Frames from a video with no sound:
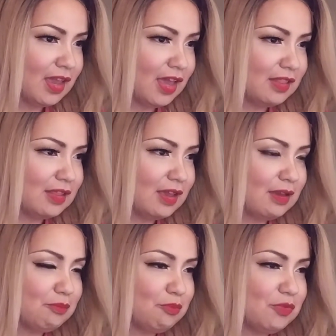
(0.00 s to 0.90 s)
and
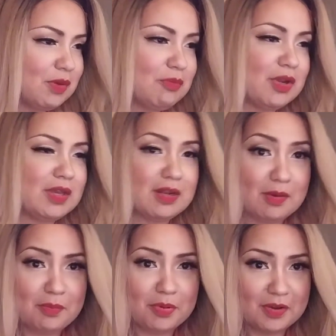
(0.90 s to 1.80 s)
they they bring it
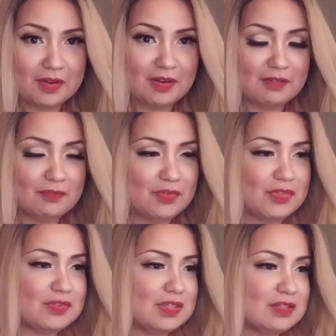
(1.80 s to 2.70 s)
up for
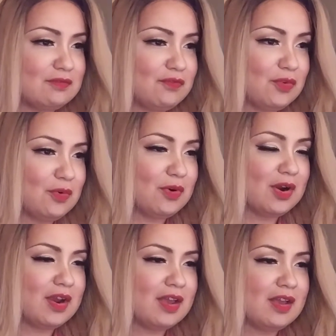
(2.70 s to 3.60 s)
the season four